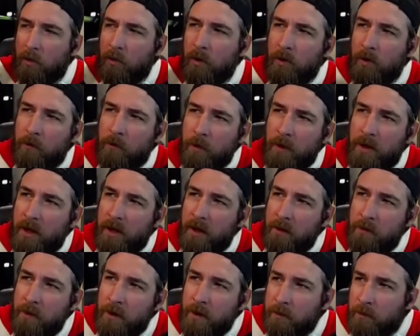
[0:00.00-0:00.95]
well, if we
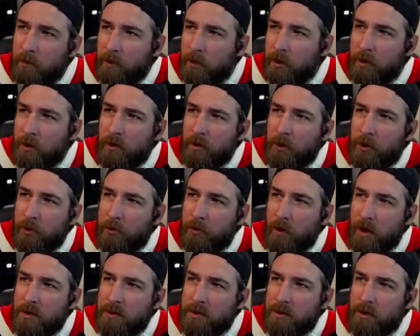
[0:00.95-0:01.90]
give them little
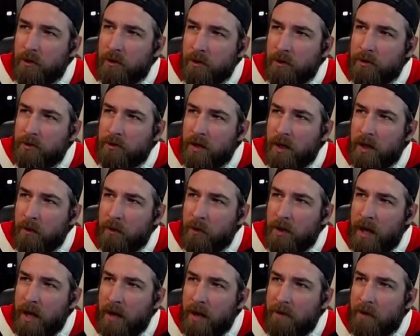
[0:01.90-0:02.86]
thrusters like
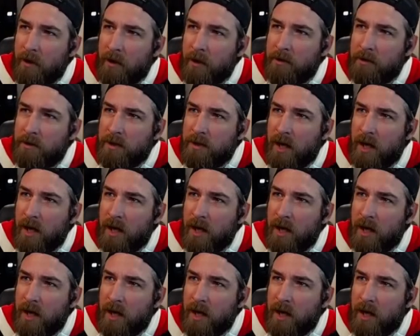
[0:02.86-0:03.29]
we have on